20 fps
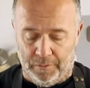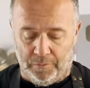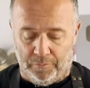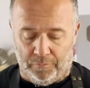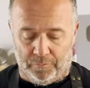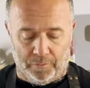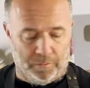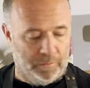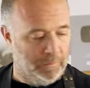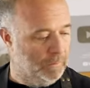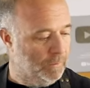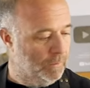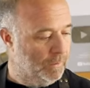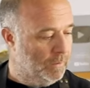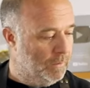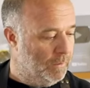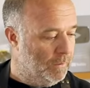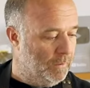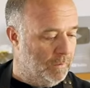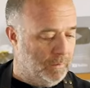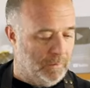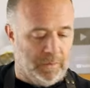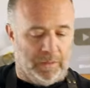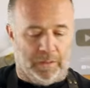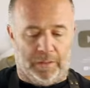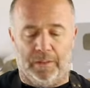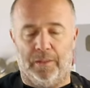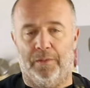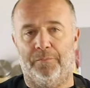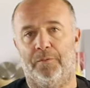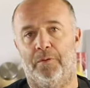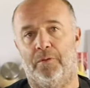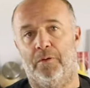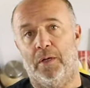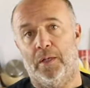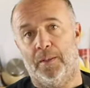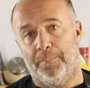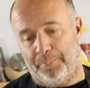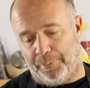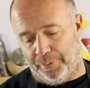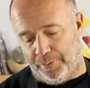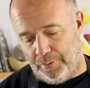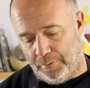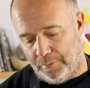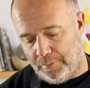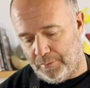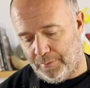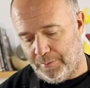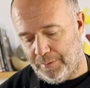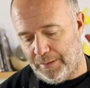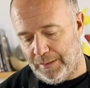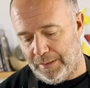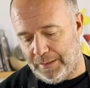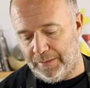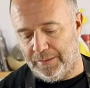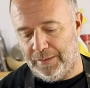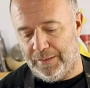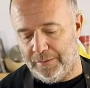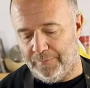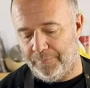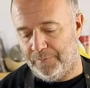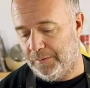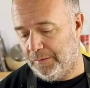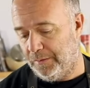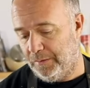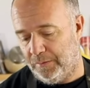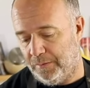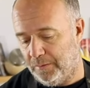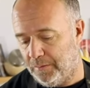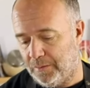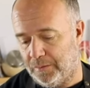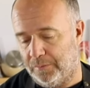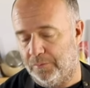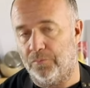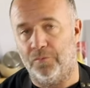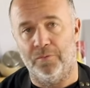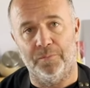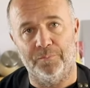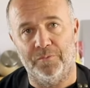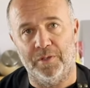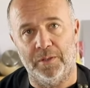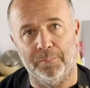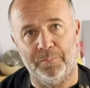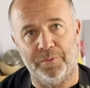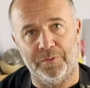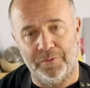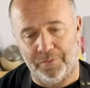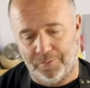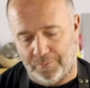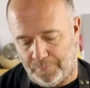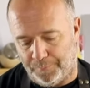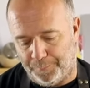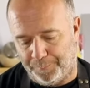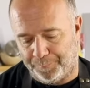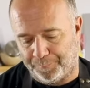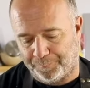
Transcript: So I'll cover it up and leave it here at room temperature